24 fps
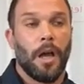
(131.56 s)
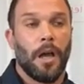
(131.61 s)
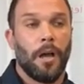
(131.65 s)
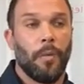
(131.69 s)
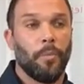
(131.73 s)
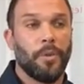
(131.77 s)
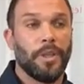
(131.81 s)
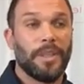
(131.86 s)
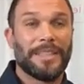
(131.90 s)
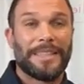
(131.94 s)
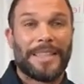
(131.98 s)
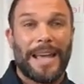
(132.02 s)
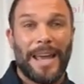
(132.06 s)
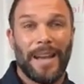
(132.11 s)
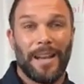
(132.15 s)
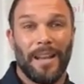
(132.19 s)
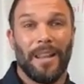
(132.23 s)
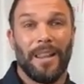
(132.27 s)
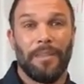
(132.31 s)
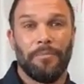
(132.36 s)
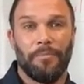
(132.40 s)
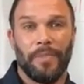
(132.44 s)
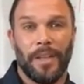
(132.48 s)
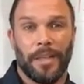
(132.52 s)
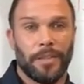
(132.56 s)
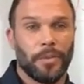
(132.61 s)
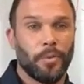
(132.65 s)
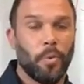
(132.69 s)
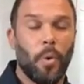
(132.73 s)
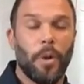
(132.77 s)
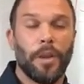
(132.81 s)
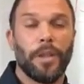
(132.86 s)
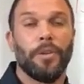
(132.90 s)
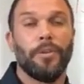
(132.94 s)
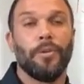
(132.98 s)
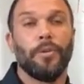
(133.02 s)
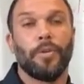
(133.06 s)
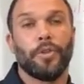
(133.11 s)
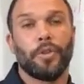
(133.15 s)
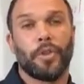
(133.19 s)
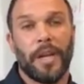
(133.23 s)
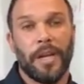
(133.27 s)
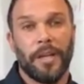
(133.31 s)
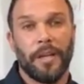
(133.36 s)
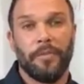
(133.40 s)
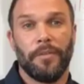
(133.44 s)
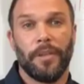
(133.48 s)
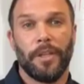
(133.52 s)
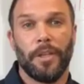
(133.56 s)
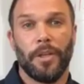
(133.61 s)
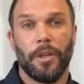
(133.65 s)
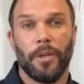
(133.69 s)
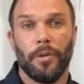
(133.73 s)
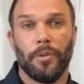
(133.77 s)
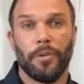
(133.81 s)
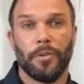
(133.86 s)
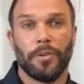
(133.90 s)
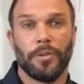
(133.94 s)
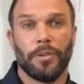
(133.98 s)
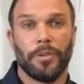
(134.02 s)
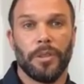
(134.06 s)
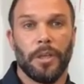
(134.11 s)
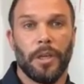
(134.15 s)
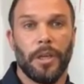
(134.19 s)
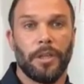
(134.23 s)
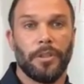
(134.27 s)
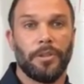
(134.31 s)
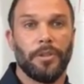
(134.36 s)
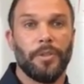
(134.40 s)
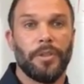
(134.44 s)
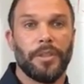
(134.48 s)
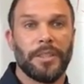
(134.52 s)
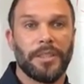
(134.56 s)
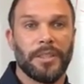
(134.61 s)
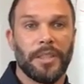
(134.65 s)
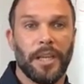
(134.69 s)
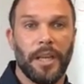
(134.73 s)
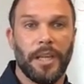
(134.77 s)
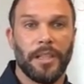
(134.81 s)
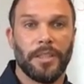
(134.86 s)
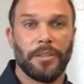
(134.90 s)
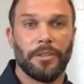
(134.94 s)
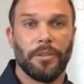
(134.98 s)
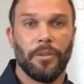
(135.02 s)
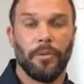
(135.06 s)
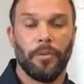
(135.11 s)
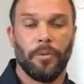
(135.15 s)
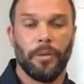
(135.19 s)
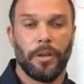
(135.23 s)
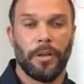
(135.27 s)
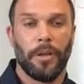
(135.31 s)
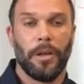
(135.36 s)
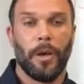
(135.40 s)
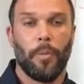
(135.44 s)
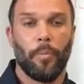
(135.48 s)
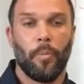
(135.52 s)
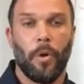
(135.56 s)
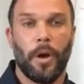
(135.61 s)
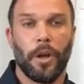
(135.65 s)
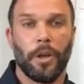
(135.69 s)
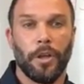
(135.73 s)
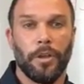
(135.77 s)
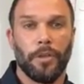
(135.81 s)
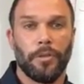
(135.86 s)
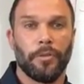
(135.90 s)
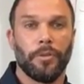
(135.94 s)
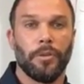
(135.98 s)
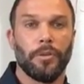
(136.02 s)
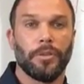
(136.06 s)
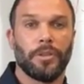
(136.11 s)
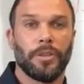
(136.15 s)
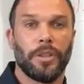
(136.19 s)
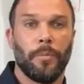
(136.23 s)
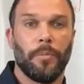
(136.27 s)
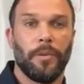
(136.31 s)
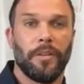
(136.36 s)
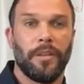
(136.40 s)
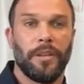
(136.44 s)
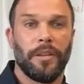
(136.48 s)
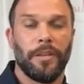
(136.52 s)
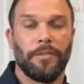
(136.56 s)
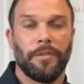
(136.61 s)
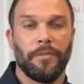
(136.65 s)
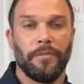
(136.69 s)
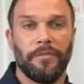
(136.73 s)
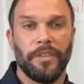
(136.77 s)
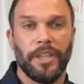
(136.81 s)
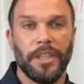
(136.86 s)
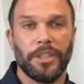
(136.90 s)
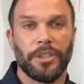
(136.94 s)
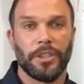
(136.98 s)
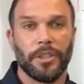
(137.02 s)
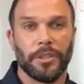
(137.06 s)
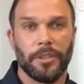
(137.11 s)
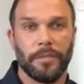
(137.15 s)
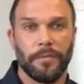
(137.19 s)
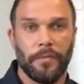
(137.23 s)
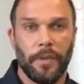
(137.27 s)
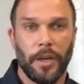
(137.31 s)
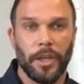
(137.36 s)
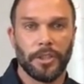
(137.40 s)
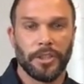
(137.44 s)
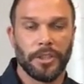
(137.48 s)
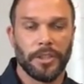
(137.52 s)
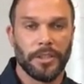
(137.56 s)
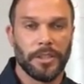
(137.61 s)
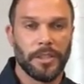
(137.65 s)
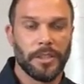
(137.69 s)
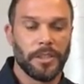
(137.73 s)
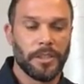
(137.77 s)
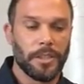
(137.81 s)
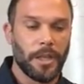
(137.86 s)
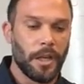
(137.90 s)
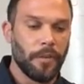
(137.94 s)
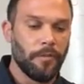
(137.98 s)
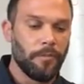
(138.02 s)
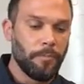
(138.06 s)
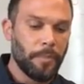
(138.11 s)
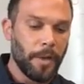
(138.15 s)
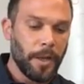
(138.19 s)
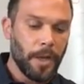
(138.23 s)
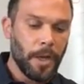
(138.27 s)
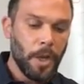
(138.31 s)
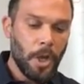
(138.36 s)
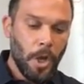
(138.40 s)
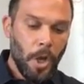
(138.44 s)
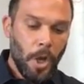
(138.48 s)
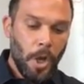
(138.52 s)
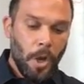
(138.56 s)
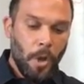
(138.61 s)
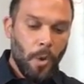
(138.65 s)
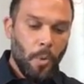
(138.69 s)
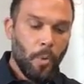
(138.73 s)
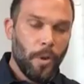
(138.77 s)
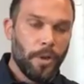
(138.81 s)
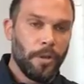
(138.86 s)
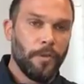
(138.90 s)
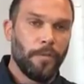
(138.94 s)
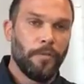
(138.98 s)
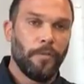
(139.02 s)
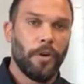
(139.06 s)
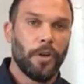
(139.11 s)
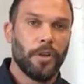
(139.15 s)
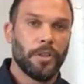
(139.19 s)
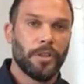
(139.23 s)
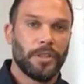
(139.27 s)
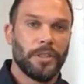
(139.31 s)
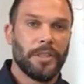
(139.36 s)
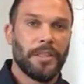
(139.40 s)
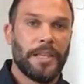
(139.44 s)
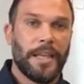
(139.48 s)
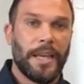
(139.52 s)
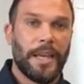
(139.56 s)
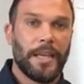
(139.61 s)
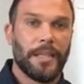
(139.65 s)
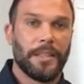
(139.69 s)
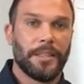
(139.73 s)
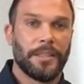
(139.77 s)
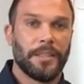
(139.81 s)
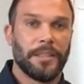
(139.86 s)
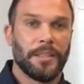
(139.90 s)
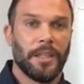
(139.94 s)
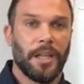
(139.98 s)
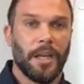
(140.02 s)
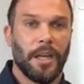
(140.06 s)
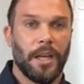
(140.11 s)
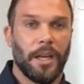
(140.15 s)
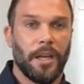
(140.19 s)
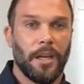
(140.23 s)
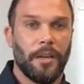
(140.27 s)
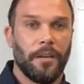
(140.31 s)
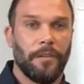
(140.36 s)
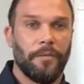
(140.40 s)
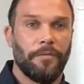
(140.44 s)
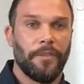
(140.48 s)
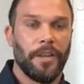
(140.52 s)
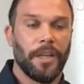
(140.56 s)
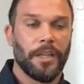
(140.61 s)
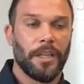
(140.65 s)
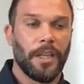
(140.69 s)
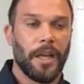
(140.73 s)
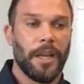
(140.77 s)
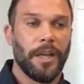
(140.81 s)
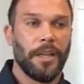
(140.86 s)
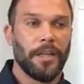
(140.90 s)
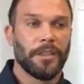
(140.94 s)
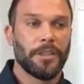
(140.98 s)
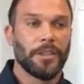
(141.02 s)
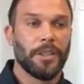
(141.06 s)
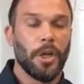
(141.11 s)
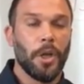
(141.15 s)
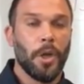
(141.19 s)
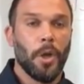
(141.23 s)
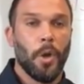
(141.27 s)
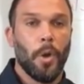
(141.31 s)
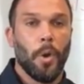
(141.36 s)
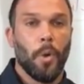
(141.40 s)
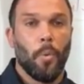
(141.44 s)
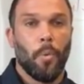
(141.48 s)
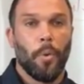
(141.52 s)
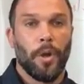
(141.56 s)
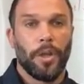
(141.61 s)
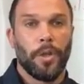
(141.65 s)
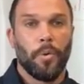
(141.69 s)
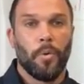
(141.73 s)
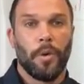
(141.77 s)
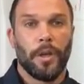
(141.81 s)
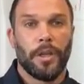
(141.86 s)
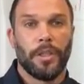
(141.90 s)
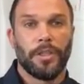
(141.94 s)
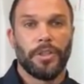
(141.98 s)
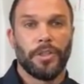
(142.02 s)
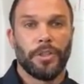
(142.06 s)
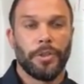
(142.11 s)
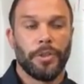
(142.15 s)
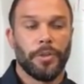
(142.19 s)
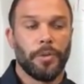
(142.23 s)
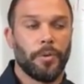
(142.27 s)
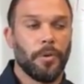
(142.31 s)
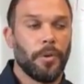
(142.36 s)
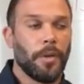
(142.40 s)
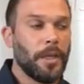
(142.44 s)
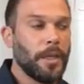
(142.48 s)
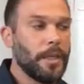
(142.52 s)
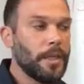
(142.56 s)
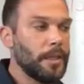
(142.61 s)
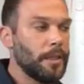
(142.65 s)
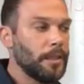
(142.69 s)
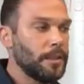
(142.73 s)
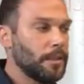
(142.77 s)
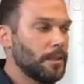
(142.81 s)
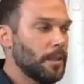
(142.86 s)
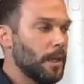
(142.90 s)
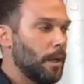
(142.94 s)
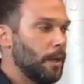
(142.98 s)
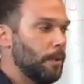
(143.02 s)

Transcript: We just added like 20 new training videos to the site, so it'll help walk you through some of the different features and functions and stuff. But when you first get Fit Clients, what you want to do is